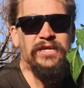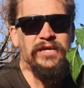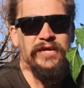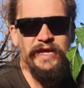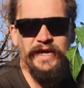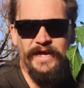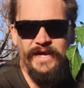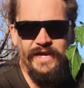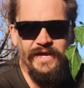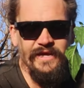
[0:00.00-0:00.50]

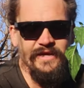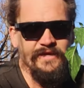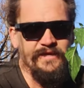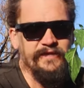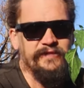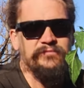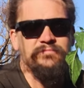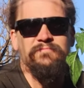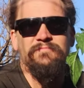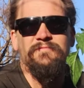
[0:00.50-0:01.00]

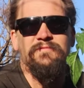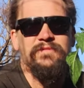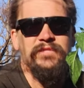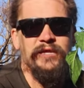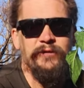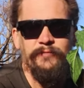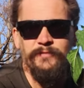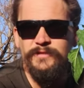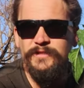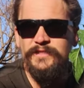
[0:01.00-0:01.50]
and
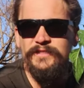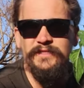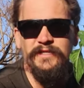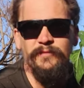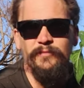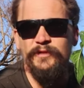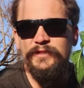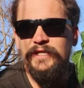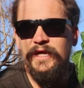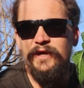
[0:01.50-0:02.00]
they will just
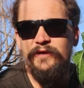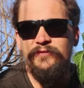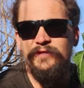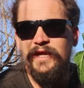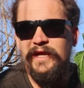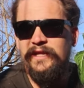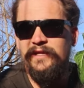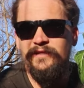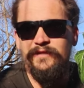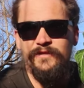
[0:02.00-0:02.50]
nibble down
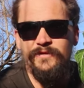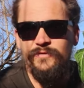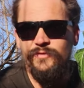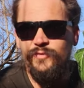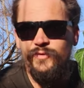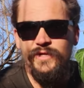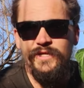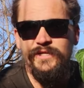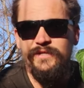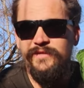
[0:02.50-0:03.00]
any little
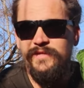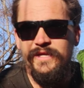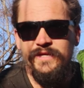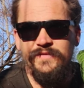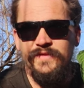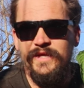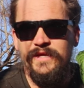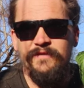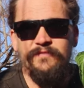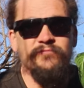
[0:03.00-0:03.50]
green thing
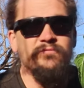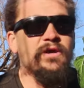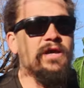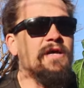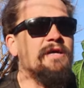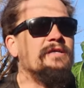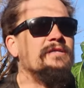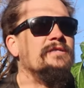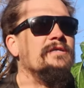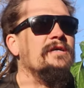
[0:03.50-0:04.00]
they can
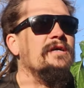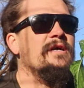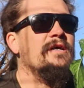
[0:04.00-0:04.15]
find.